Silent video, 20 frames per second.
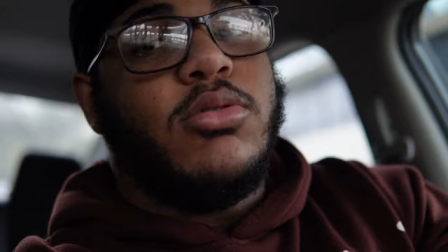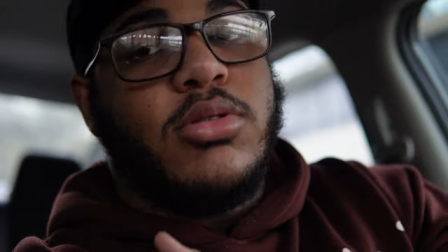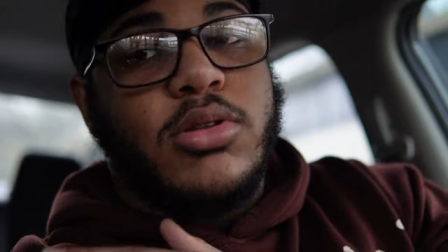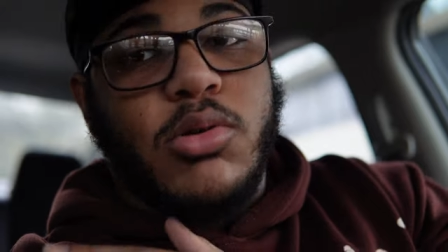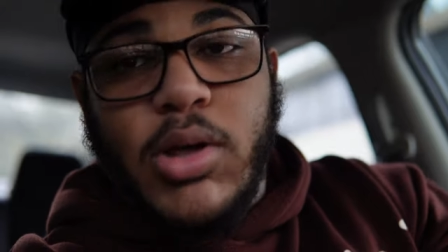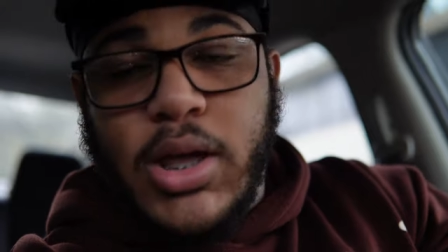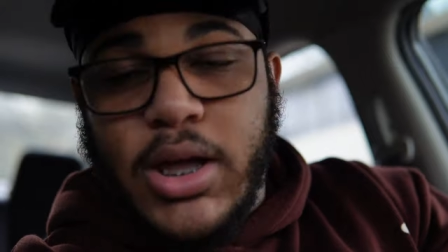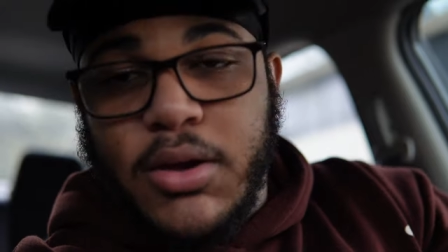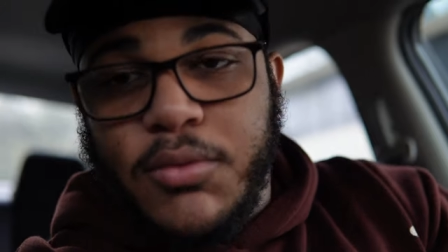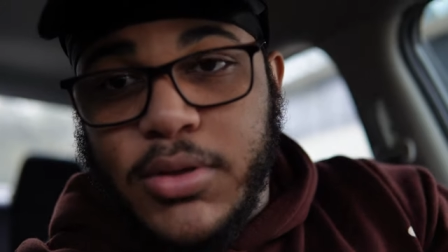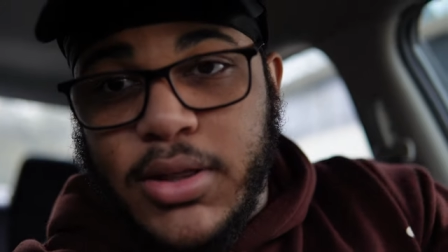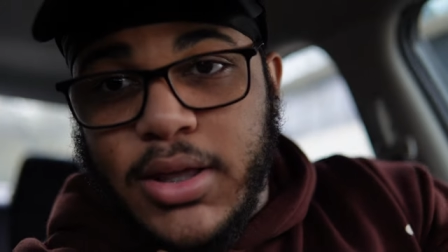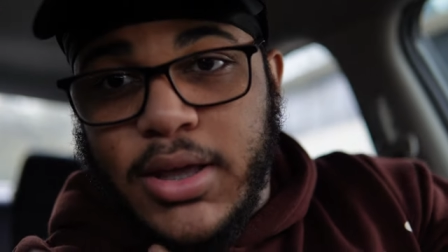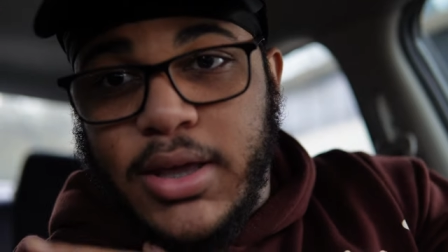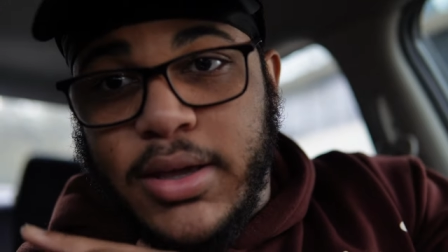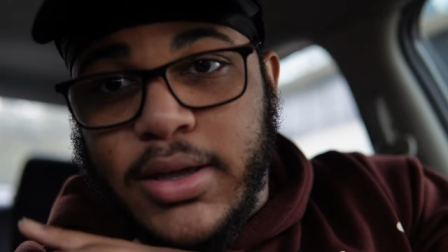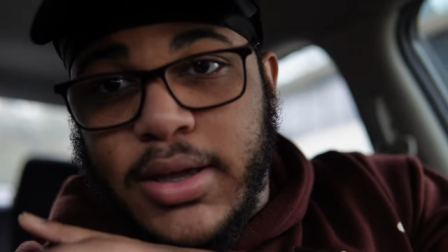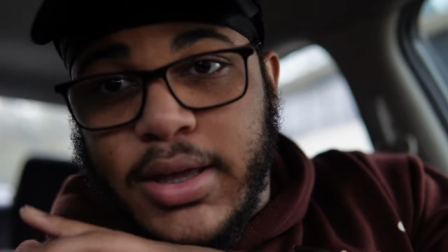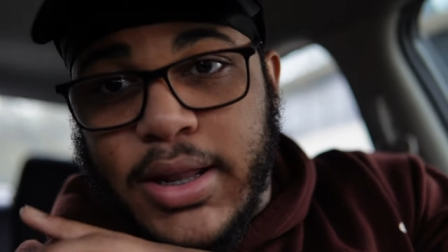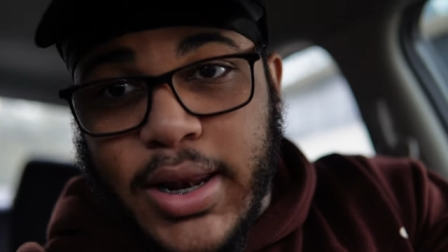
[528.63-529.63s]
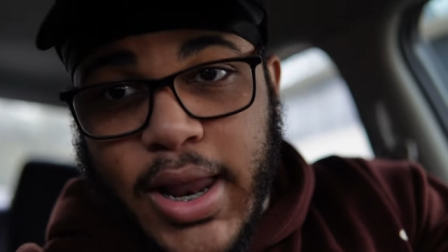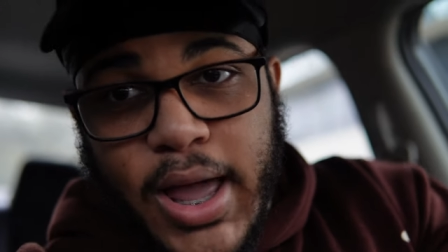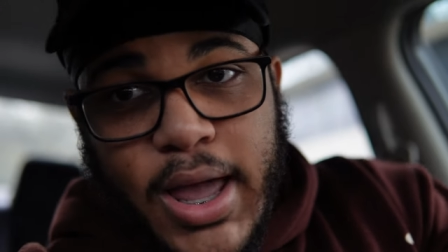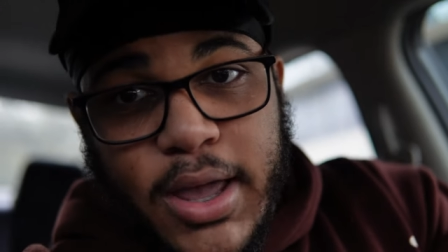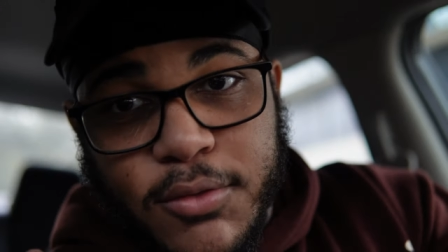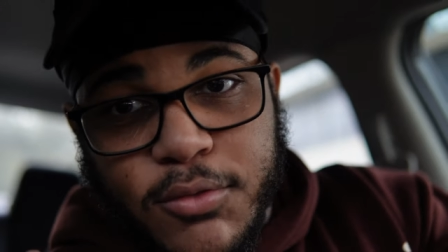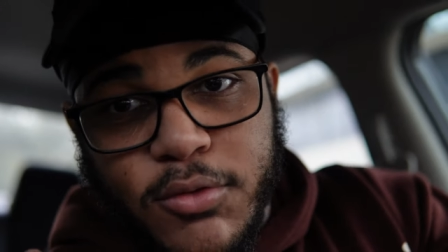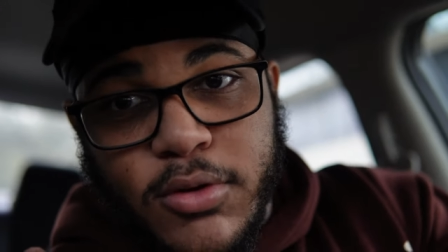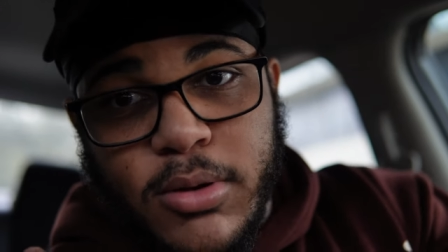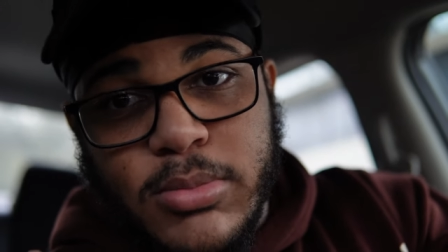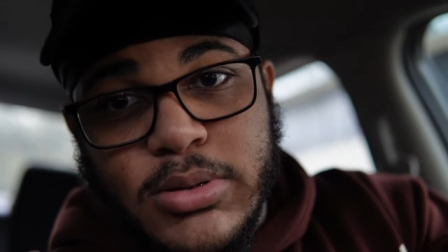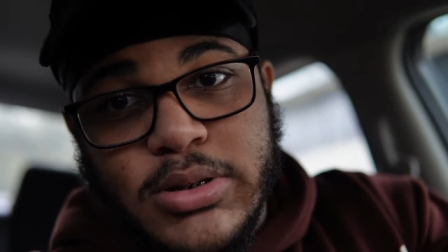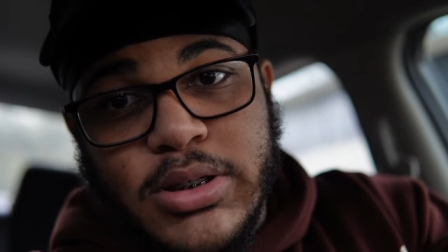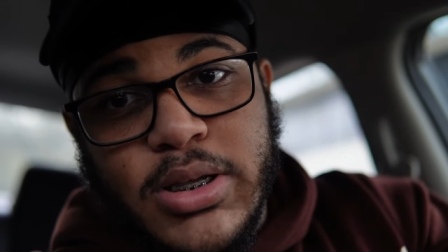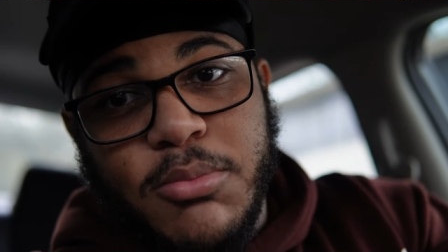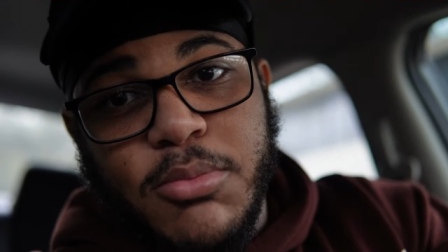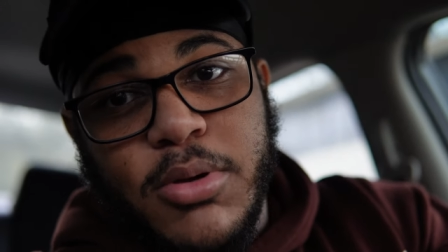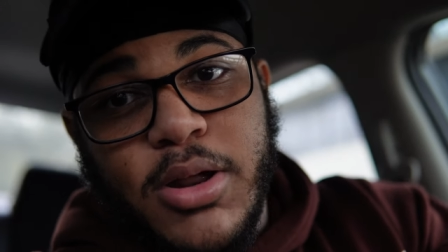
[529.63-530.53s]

Through everything in life, you know what I'm saying?